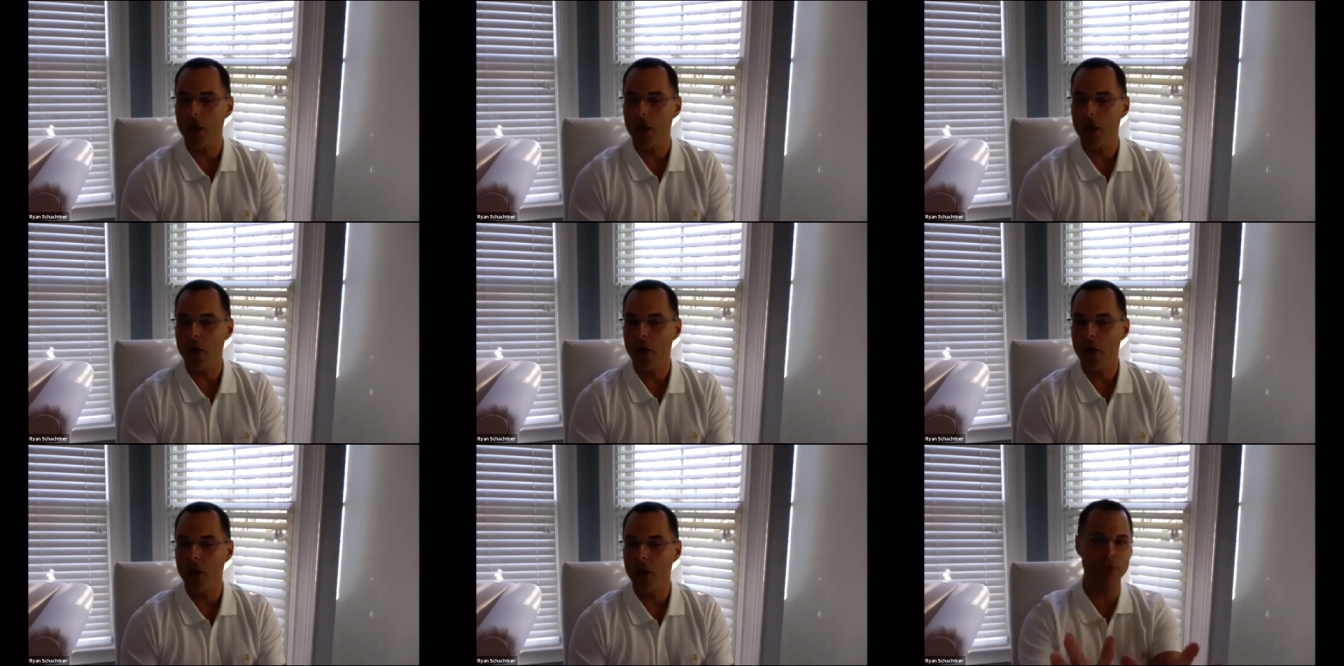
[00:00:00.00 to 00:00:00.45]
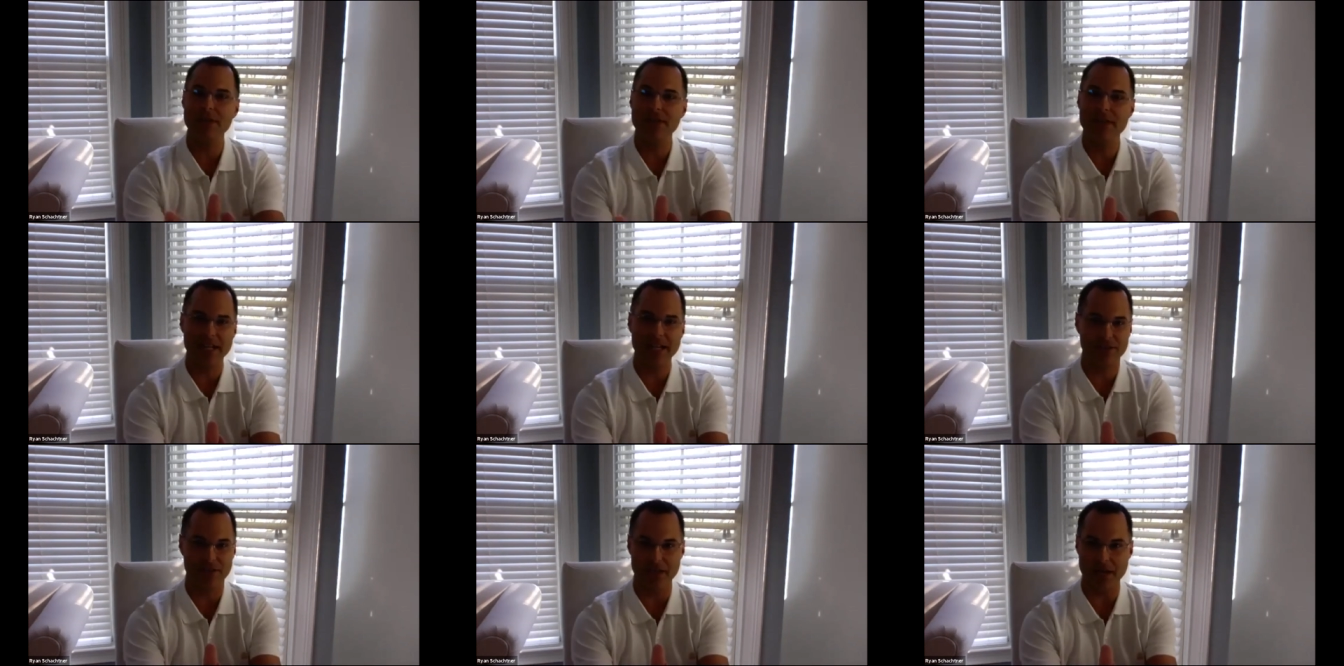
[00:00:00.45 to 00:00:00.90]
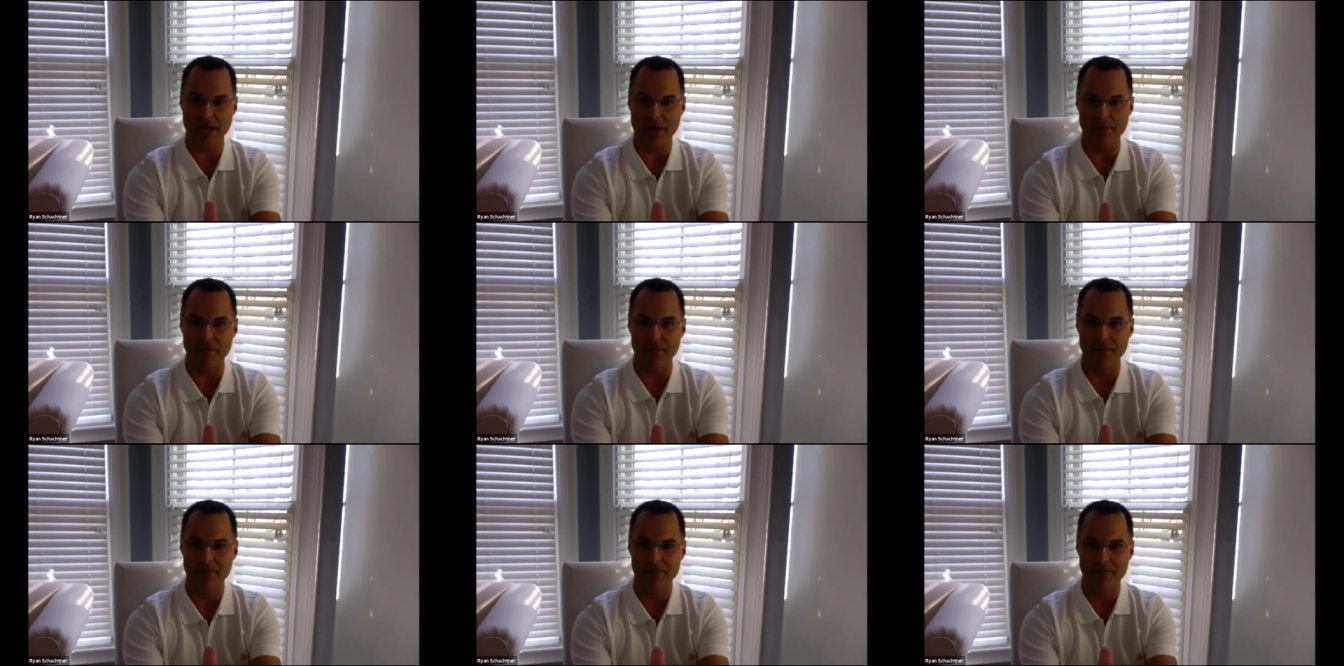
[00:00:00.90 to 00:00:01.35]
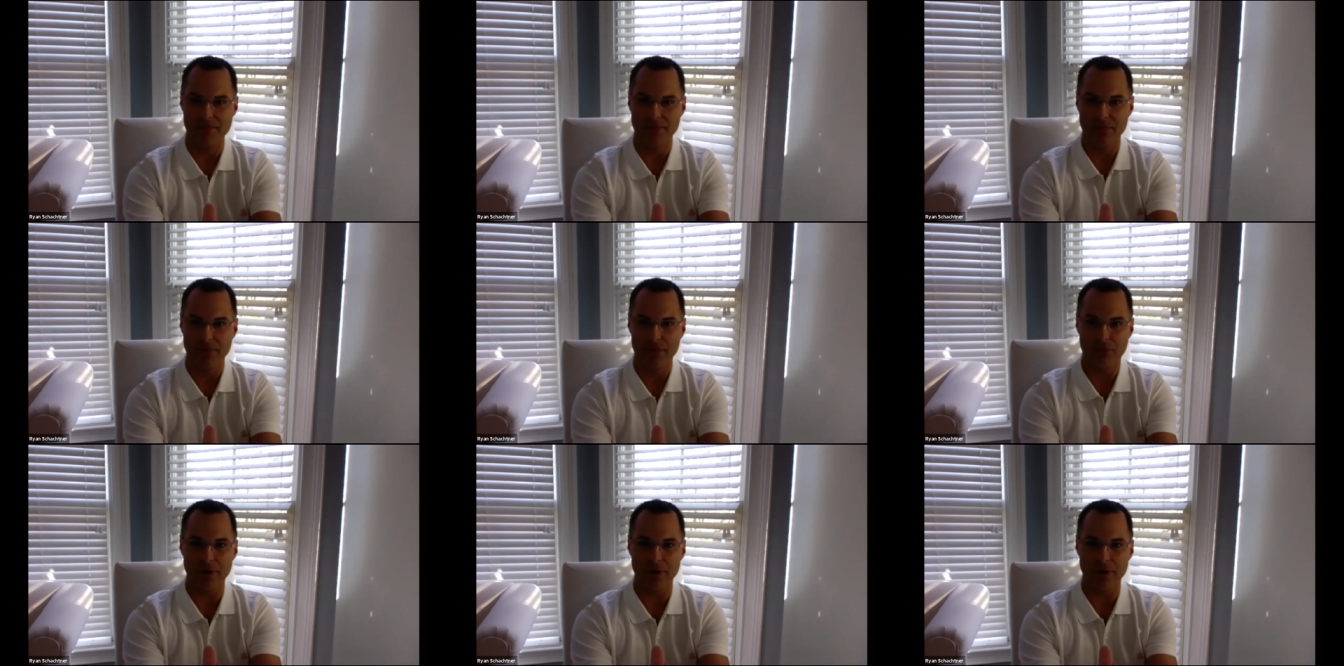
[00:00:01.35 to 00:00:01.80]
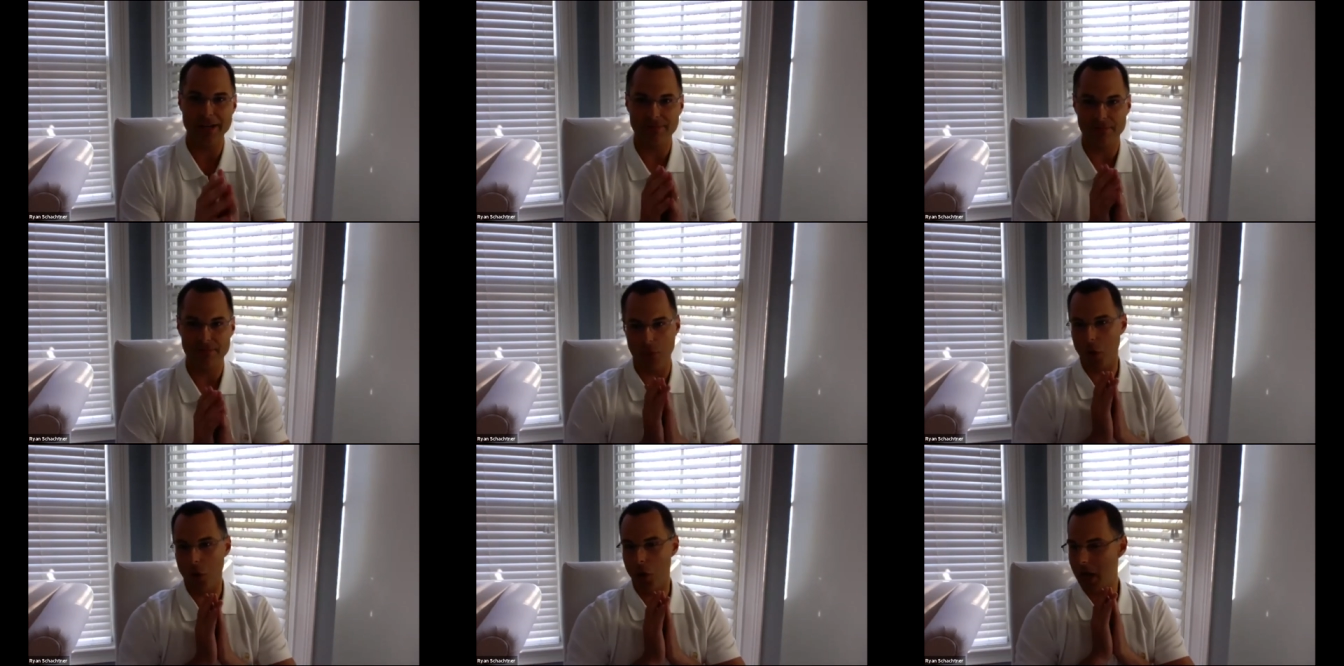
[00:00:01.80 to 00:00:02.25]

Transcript: Hopefully that's them, right?